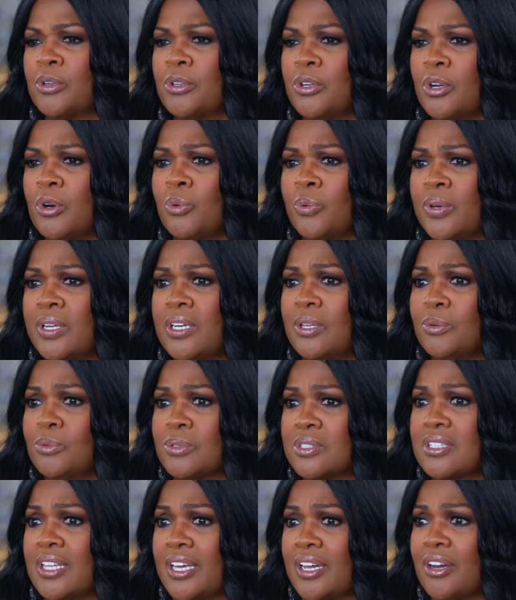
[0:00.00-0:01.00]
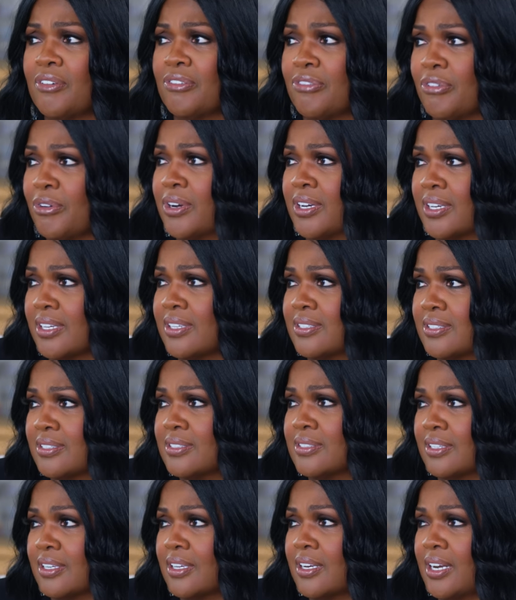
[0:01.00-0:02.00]
don't know Whitney was there for
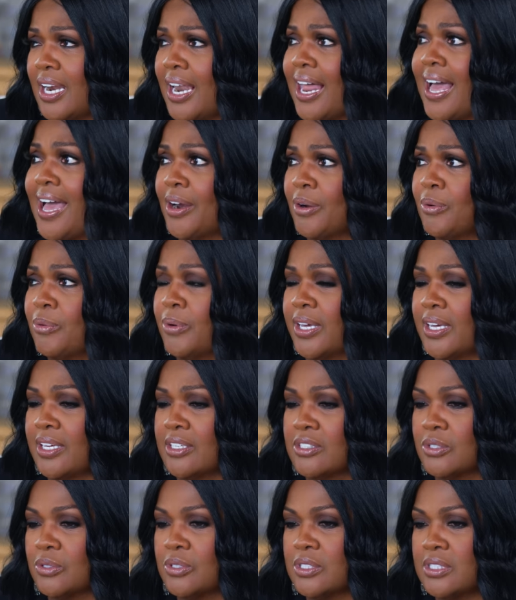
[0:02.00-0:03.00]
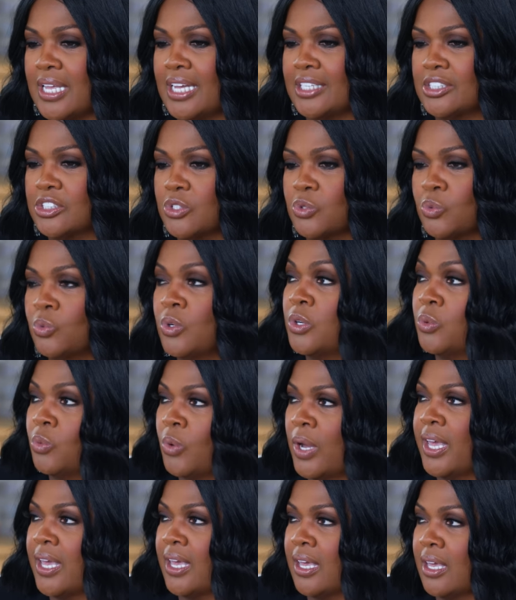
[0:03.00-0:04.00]
us mm-hmm. in a mm-hmm. lot of ways. So it's not just one
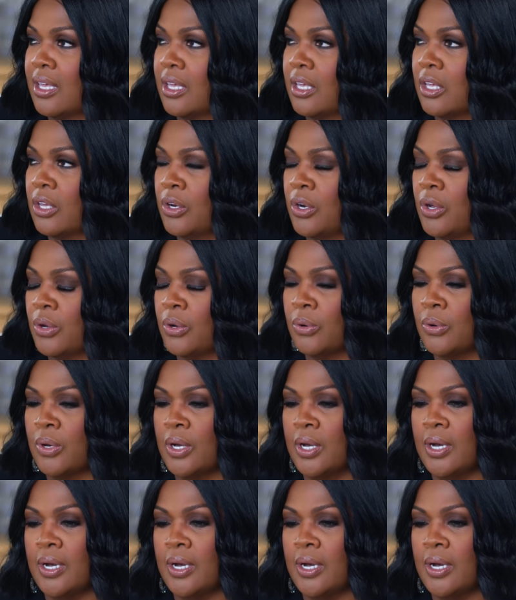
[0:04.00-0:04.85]
way. Yeah. You know,